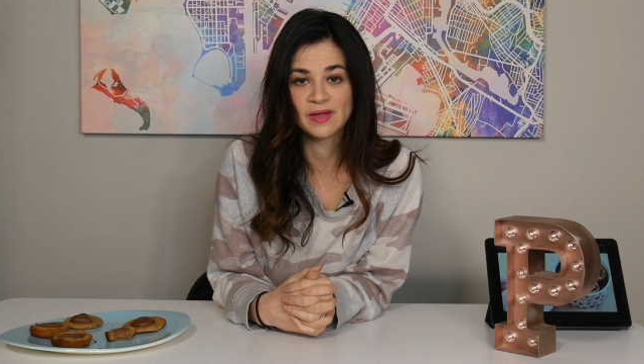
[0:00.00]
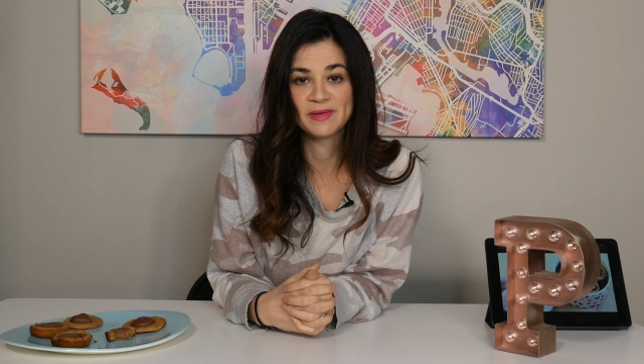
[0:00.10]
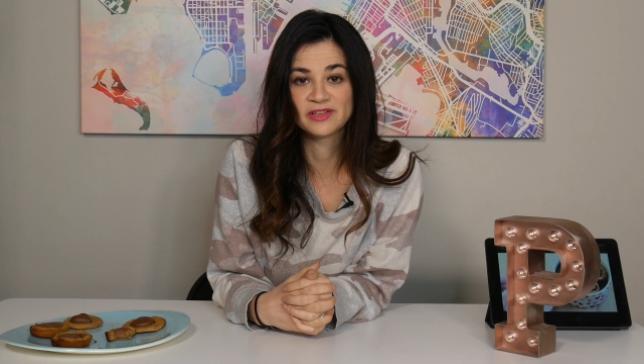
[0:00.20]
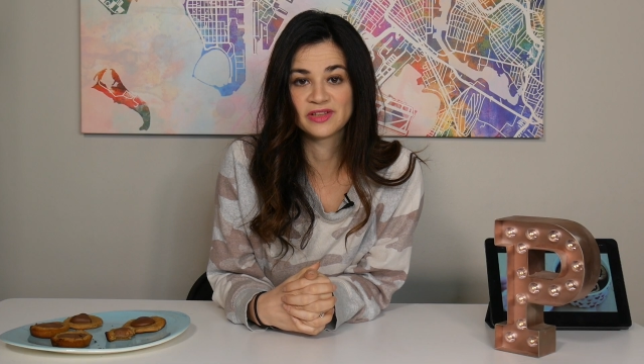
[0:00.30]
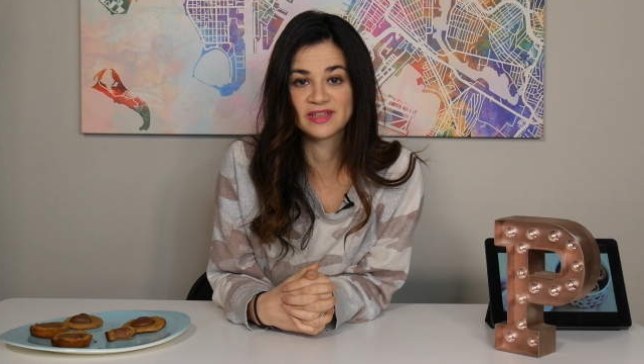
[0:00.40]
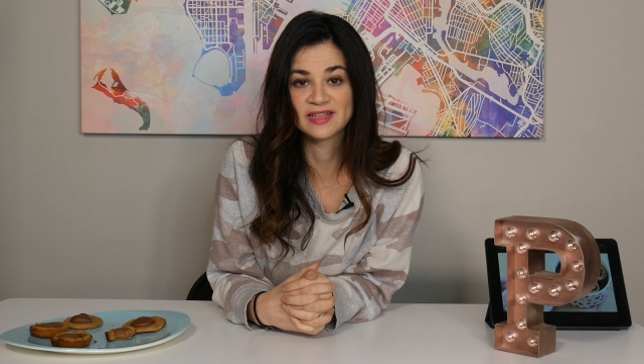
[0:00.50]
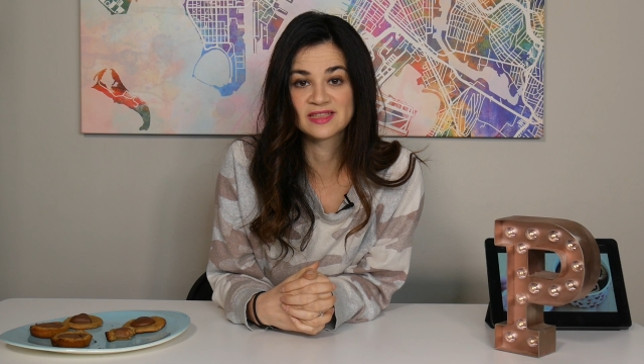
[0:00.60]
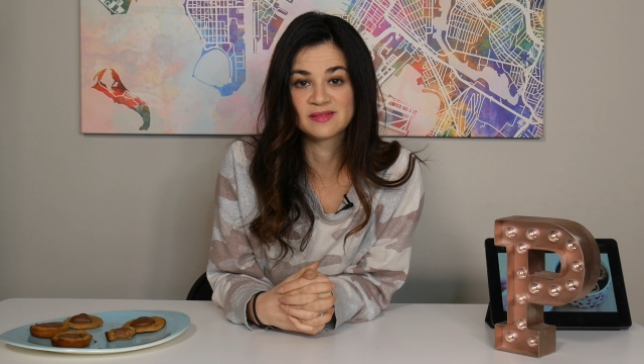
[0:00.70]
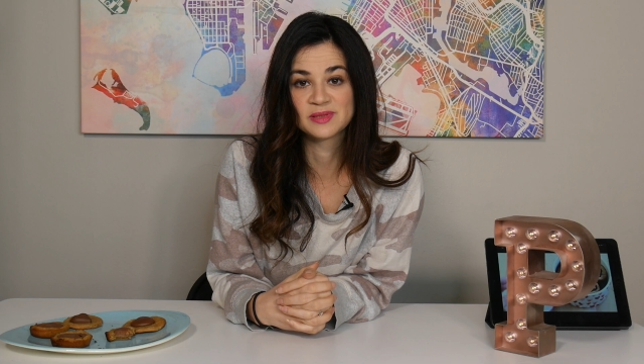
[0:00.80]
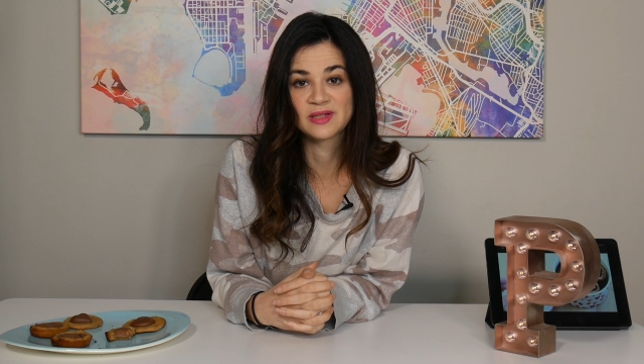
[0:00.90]
Make sure you hit that
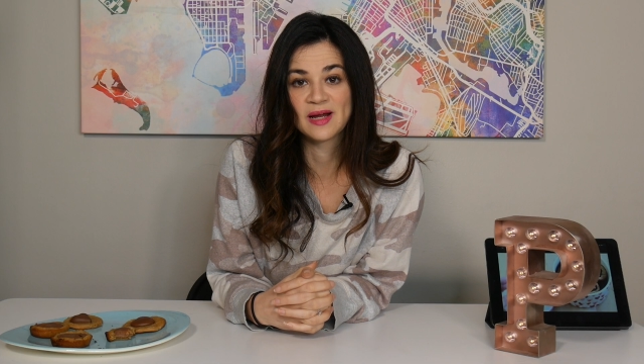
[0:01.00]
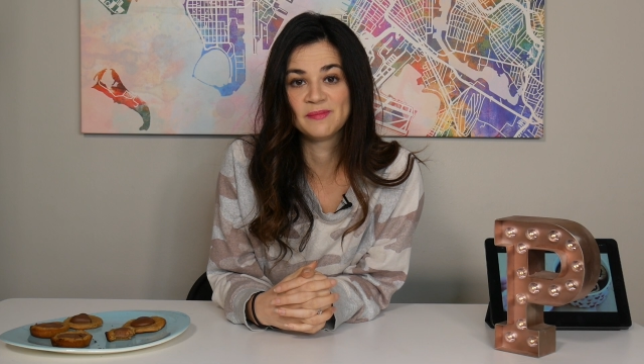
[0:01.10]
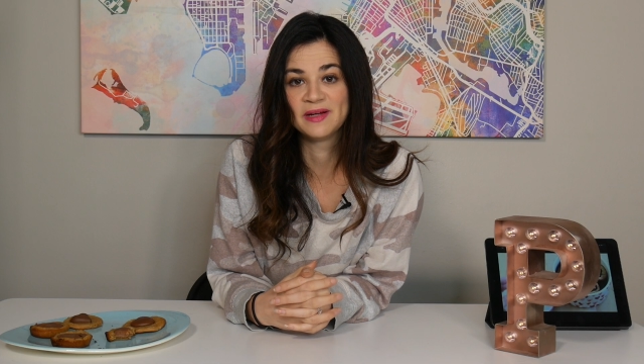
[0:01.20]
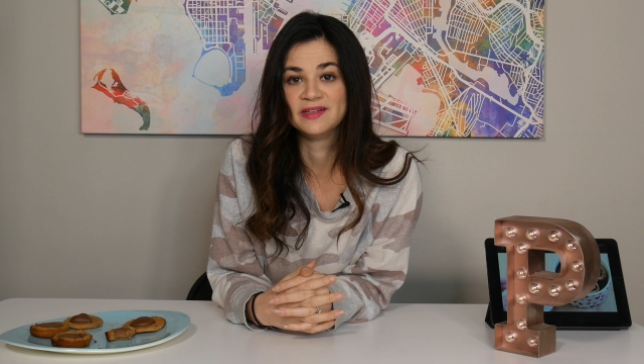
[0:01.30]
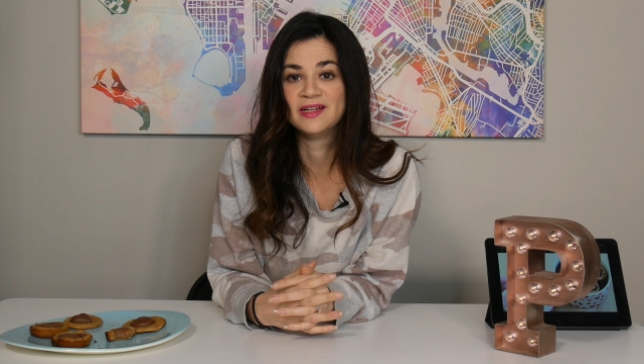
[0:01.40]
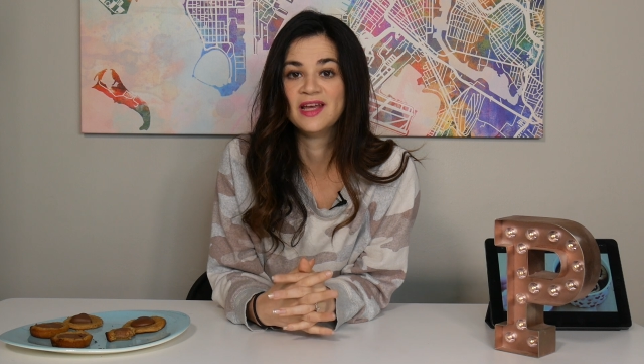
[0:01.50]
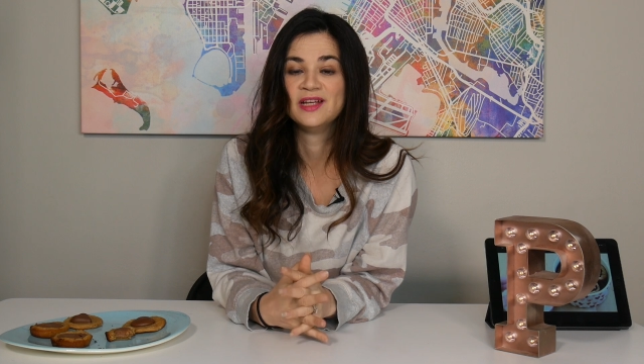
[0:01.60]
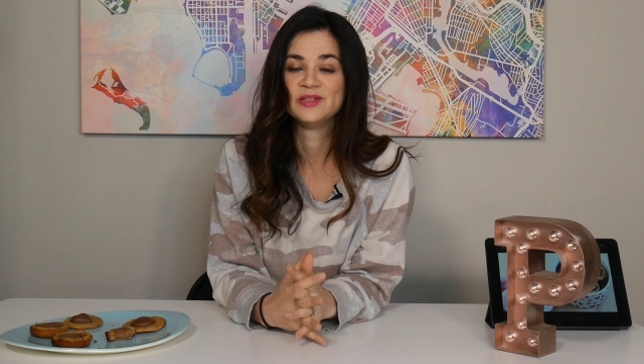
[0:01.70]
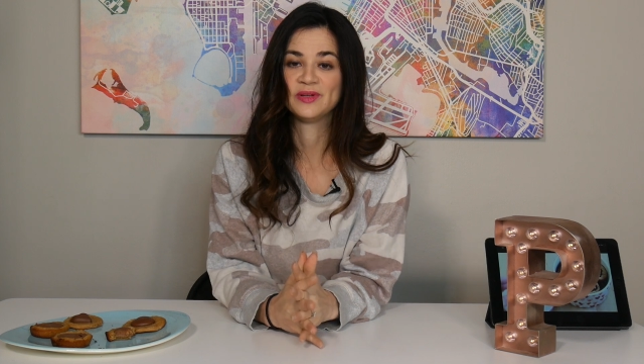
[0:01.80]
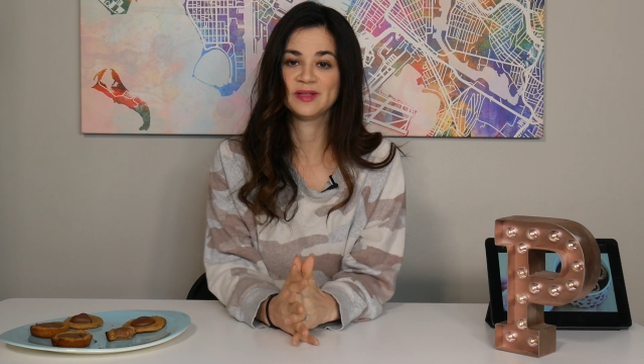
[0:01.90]
subscribe button.
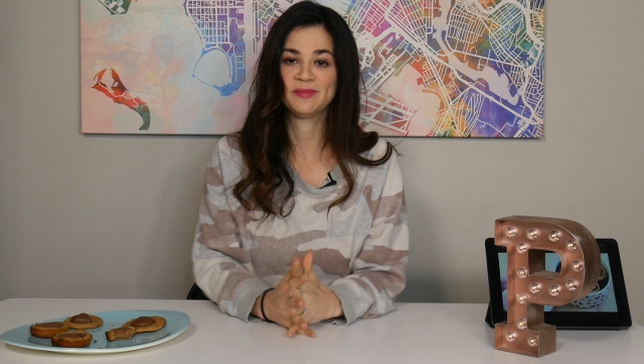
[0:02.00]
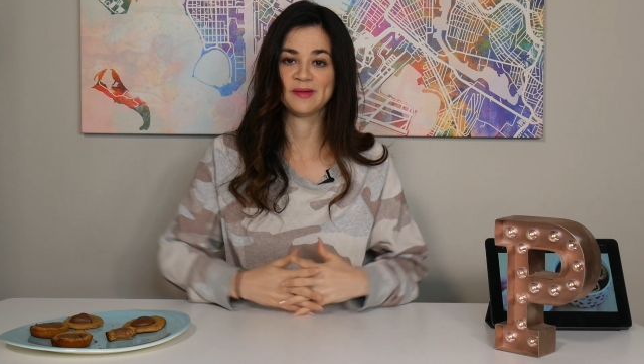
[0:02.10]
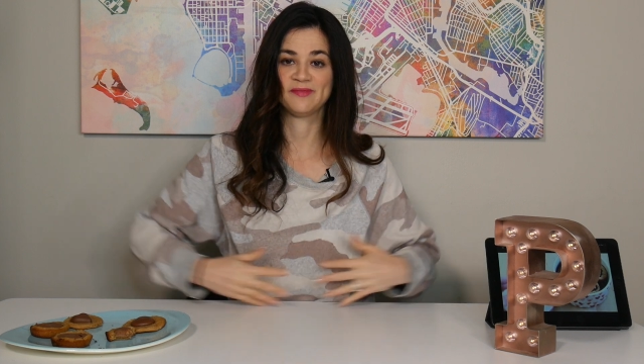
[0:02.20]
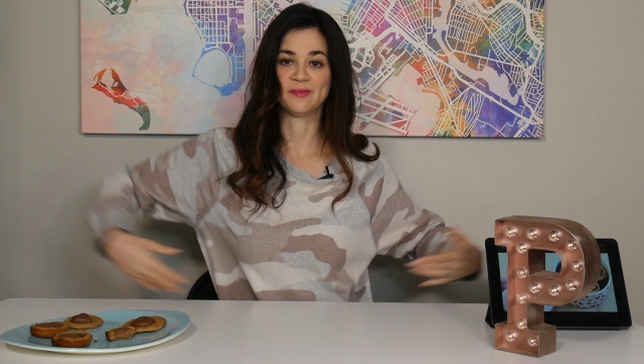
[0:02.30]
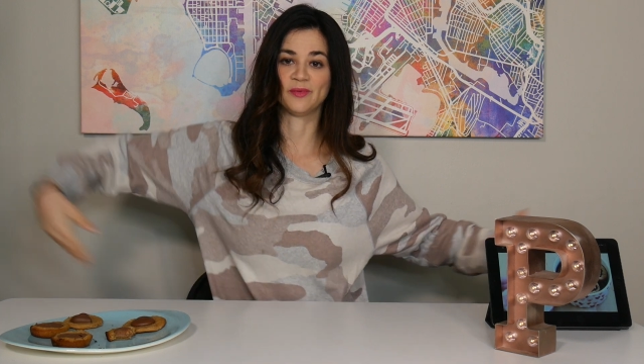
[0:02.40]
Join the Pam Fam,